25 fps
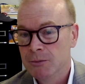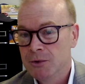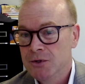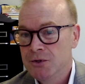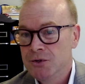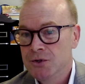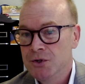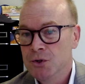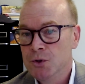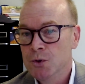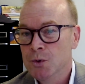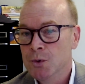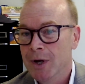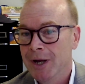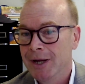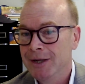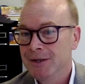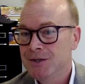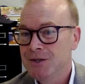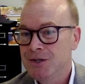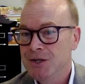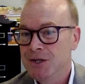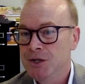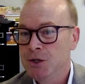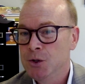2
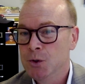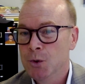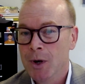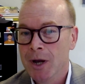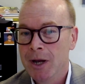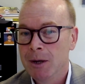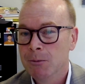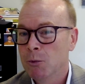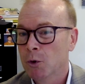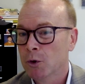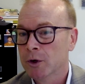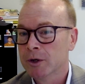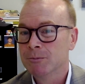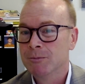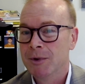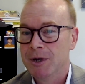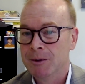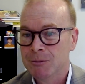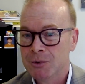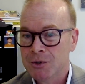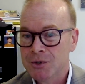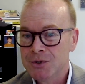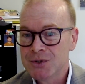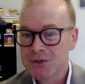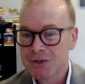NCUA board
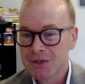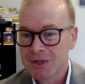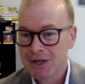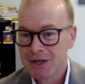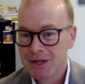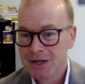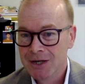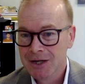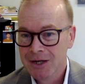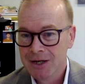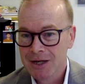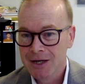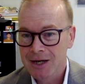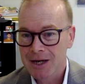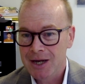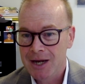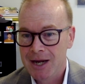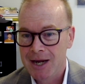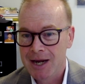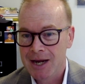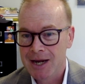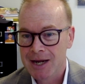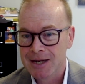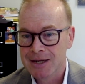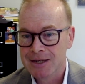members,
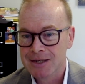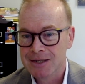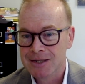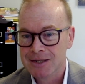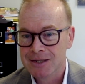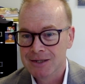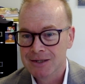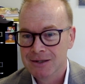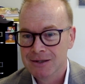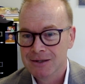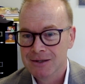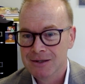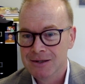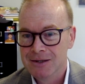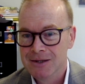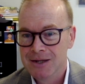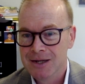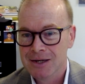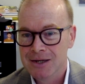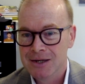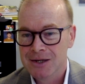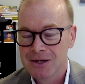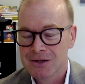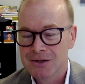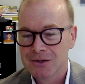and
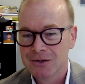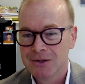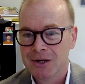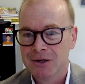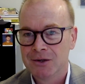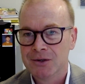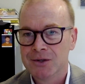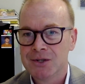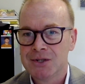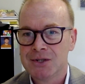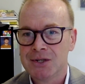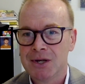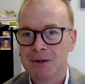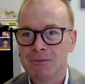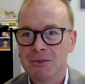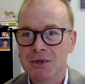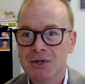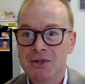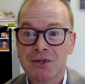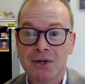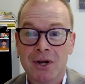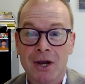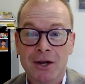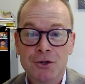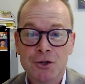there's some
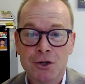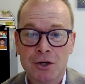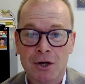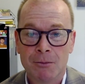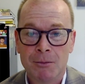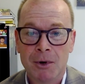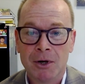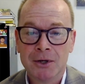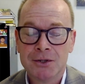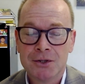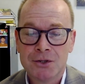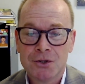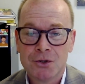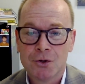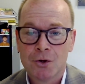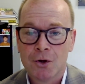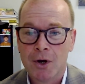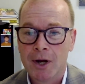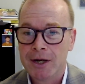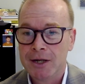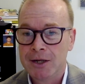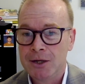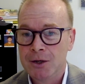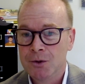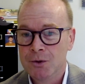discussion amongst
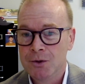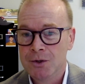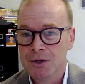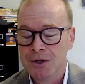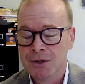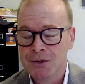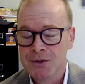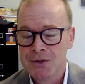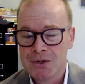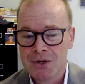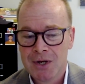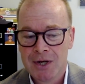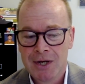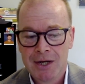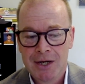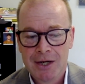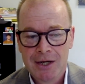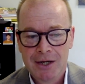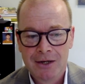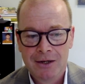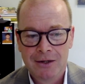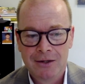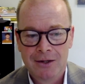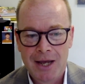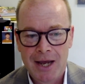credit unions
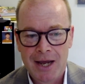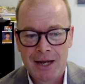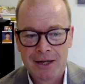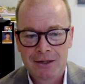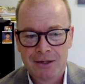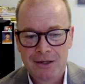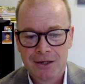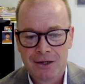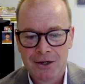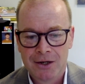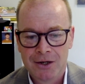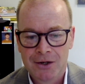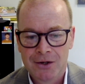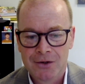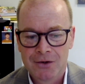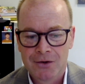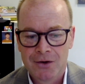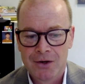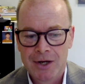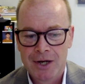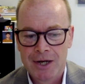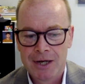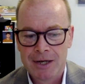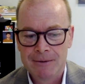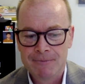that
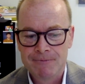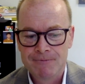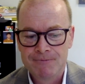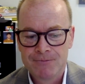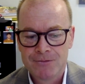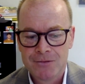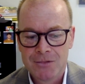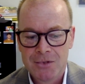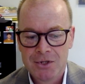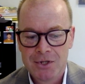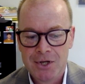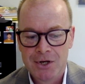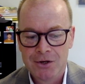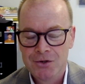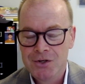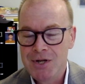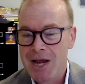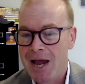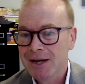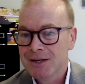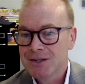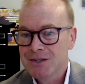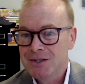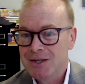their tax